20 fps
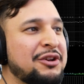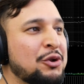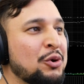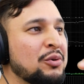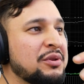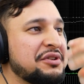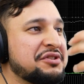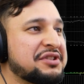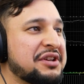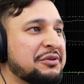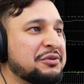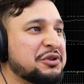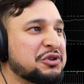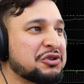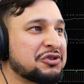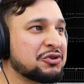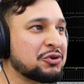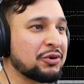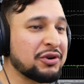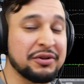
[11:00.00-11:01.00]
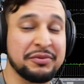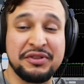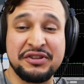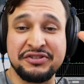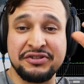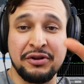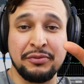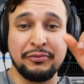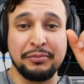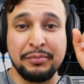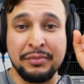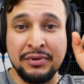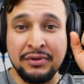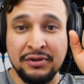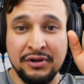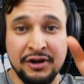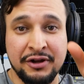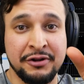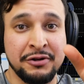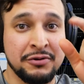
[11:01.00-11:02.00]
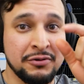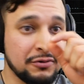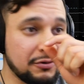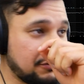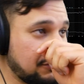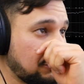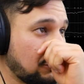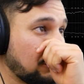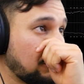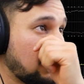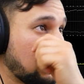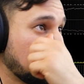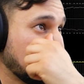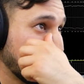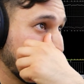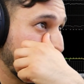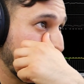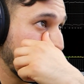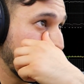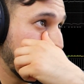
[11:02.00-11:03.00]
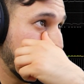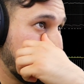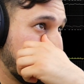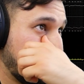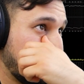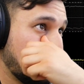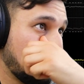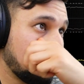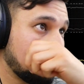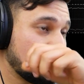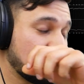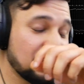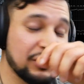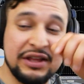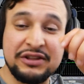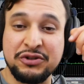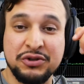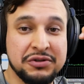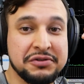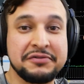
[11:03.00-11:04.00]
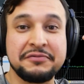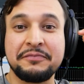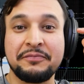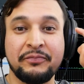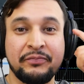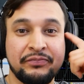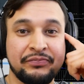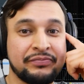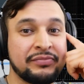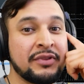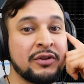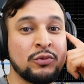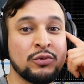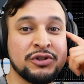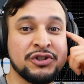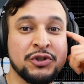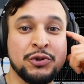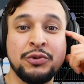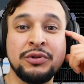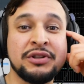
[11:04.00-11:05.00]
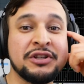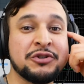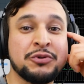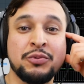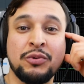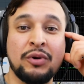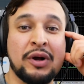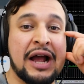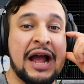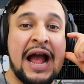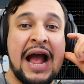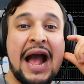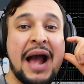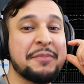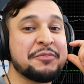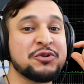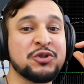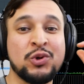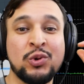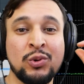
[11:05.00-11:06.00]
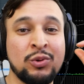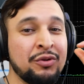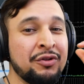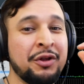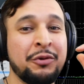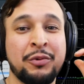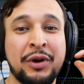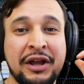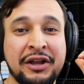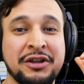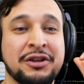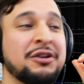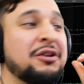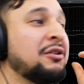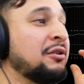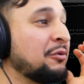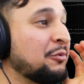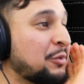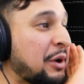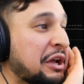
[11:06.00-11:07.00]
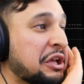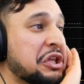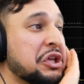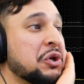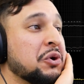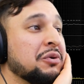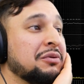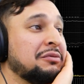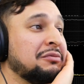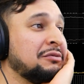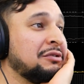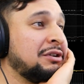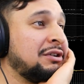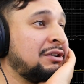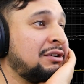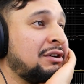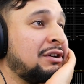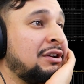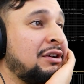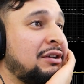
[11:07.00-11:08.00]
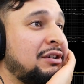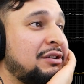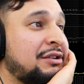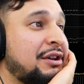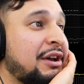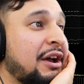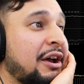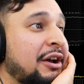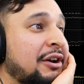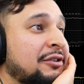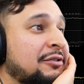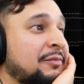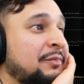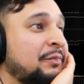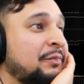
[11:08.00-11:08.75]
not only sound distorted, they sound melodical and harmonic. So that's where Skrillex will absolutely wreck you. Yeah.